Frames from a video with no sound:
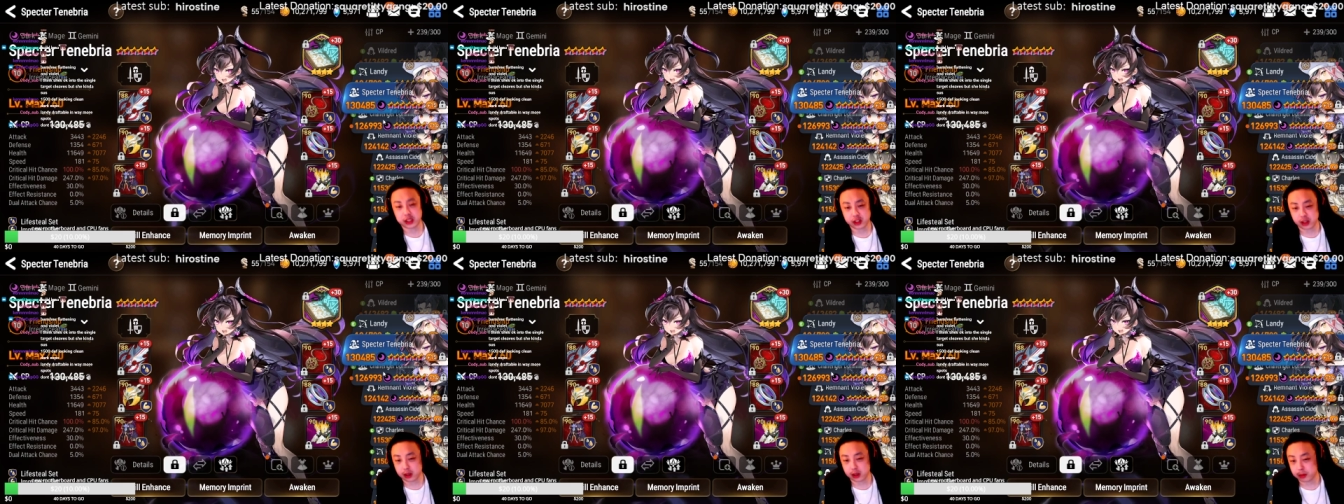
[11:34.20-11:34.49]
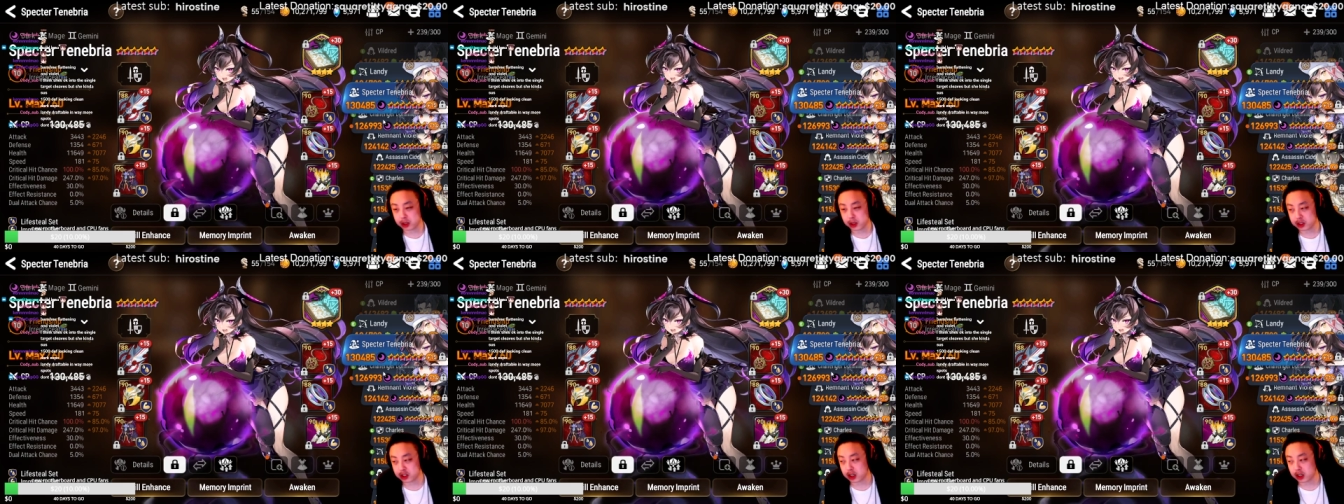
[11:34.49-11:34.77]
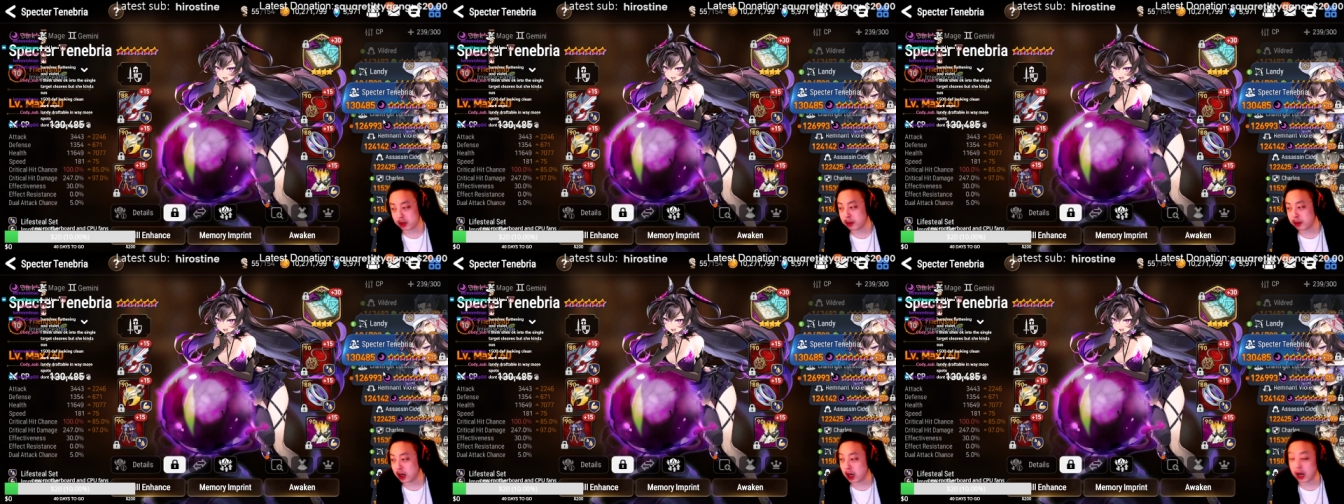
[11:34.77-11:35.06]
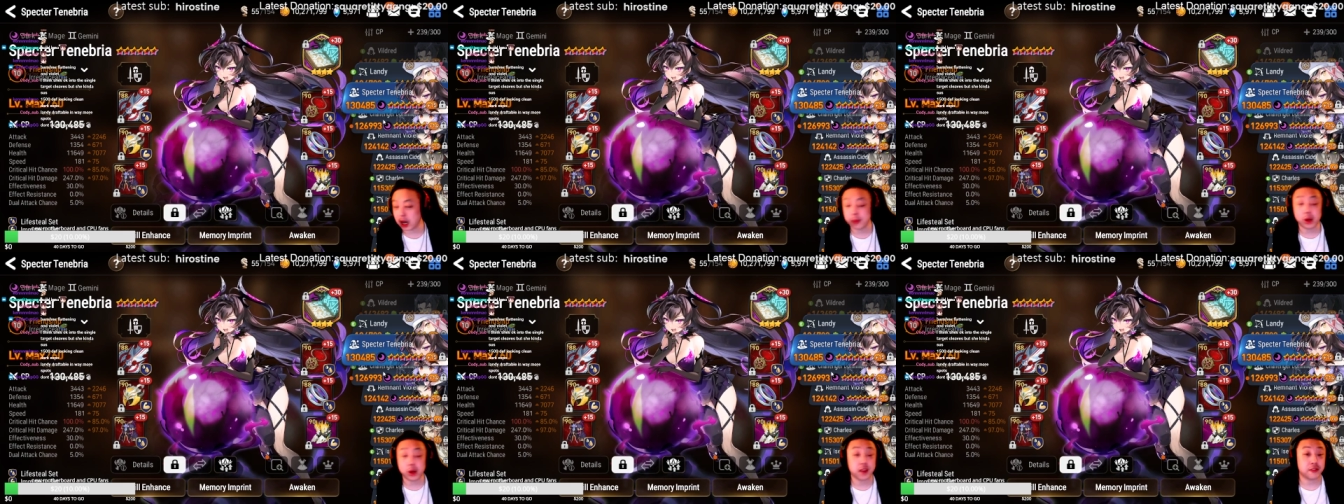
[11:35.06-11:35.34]
that much. I
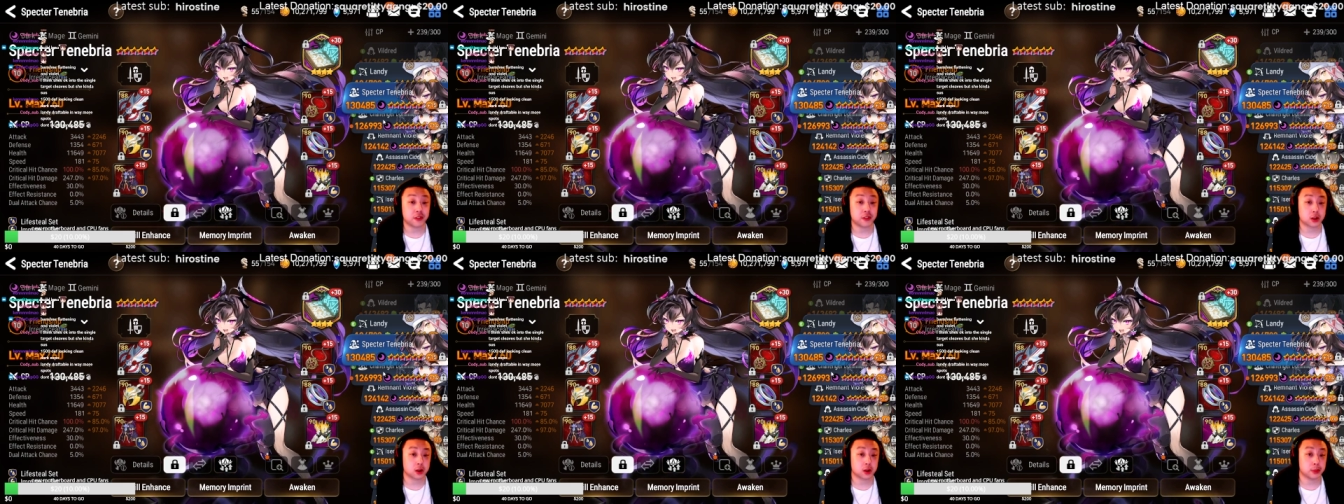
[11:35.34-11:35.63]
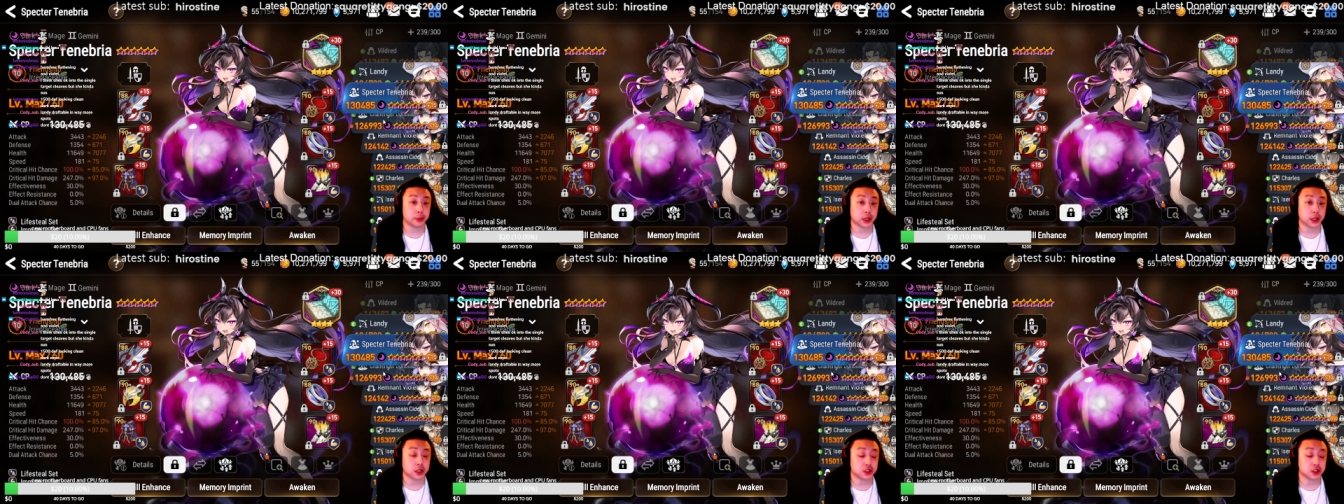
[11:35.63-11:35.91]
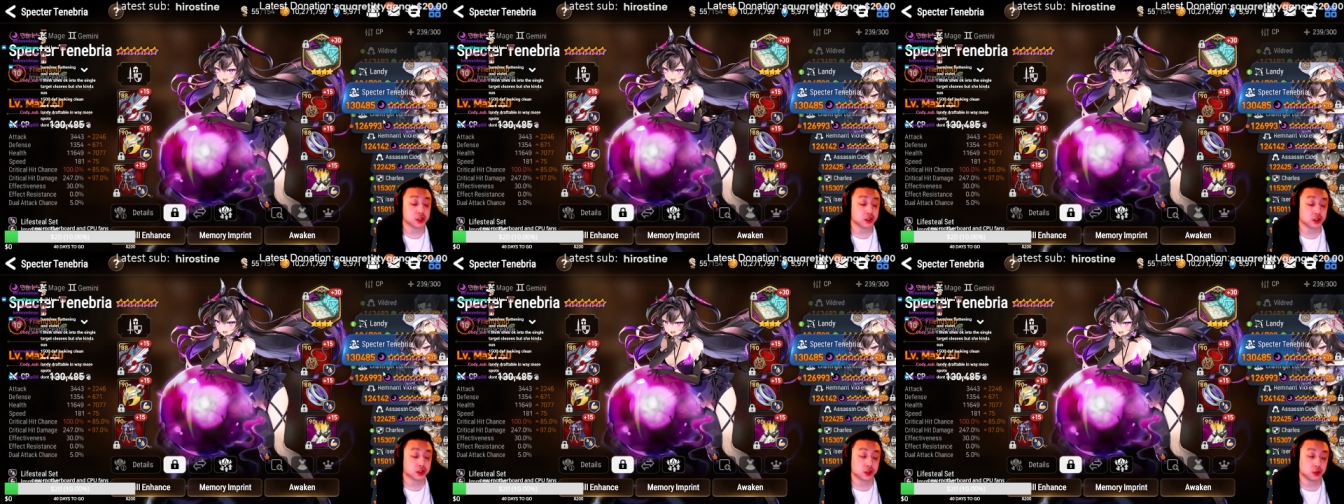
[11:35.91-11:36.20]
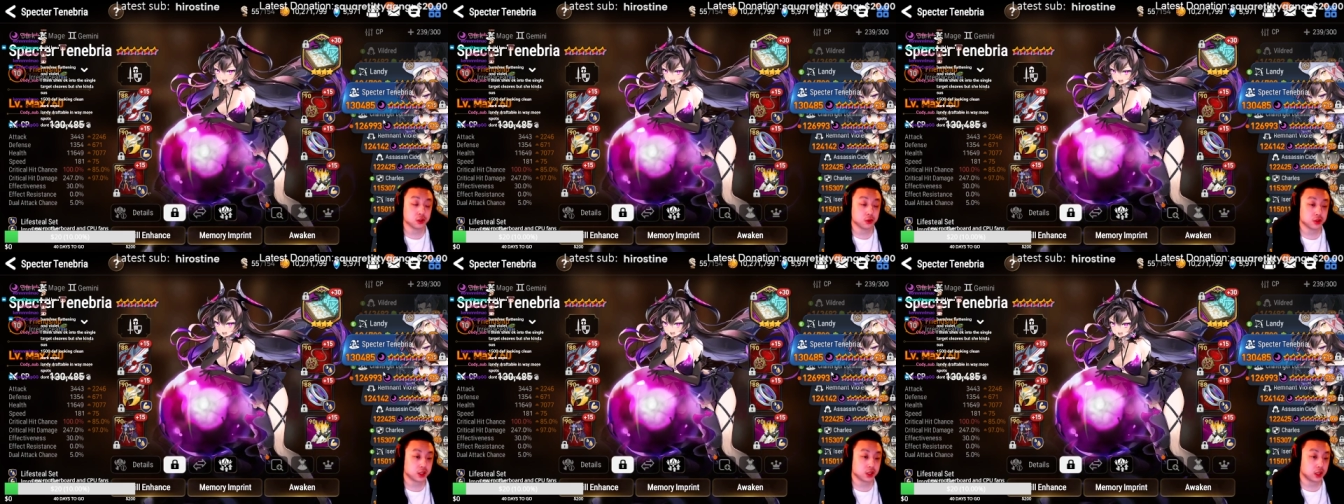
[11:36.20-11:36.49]
might farm Banshee this
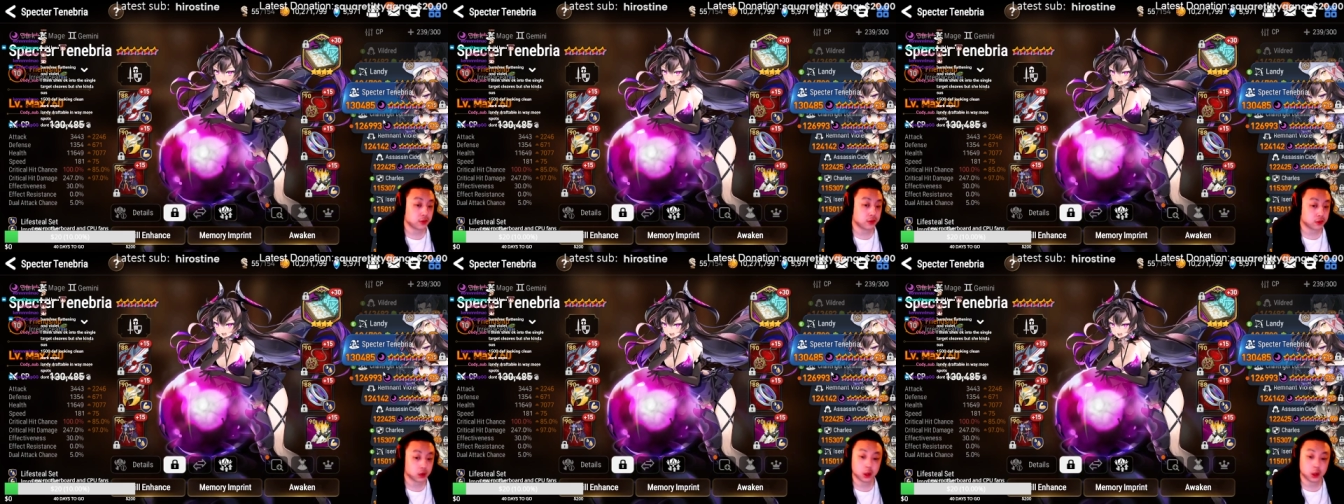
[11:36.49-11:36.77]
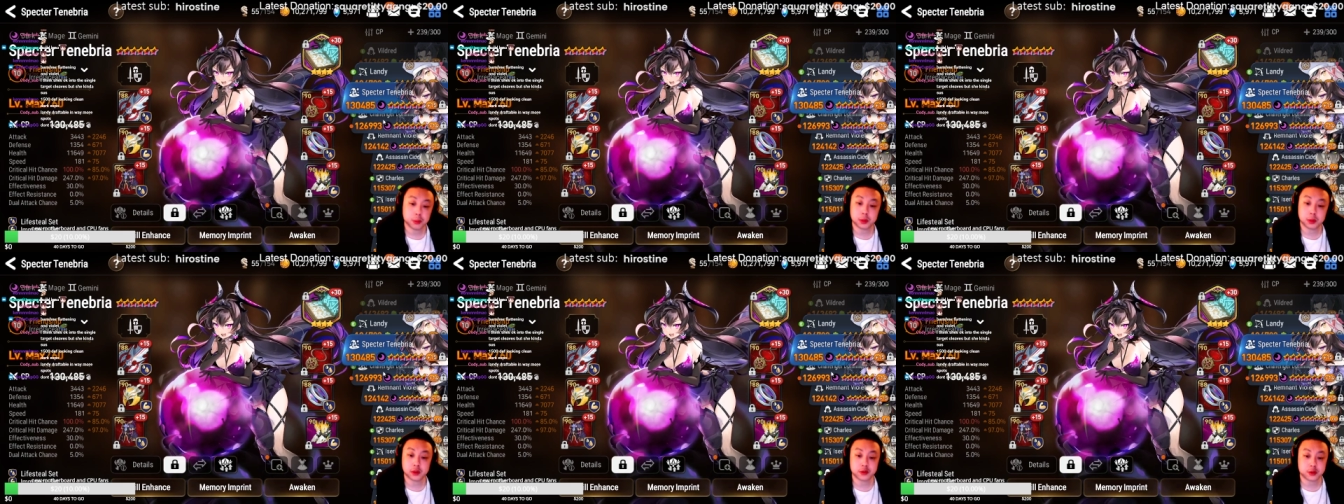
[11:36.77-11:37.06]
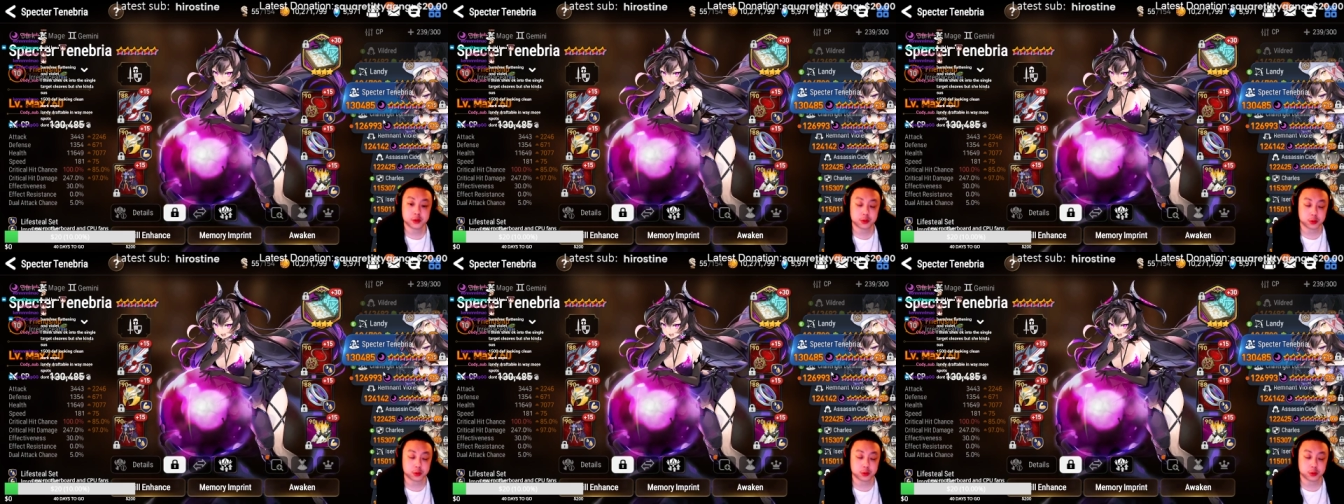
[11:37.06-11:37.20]
Tuesday for hump buffs.